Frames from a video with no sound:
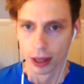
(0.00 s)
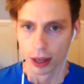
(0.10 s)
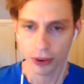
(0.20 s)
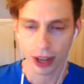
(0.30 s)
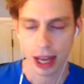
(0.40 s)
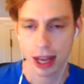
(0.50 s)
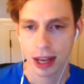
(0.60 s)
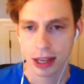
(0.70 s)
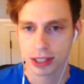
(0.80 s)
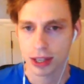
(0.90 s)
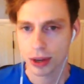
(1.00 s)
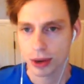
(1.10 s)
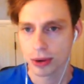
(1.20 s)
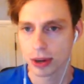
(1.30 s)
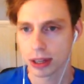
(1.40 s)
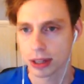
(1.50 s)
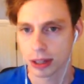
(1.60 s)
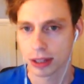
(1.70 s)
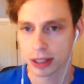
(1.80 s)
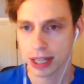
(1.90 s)
Okay, so
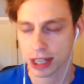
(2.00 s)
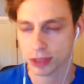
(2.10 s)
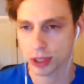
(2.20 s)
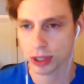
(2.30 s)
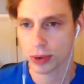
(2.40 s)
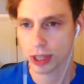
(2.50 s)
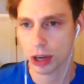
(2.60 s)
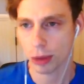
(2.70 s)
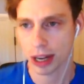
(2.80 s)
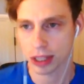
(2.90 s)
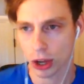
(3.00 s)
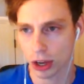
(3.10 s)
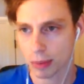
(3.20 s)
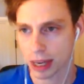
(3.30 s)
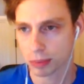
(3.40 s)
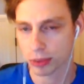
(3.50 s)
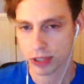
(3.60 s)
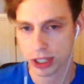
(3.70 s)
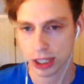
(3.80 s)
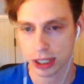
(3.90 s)
the next feature I want to talk about is automated
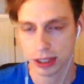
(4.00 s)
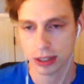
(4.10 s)
provisioning.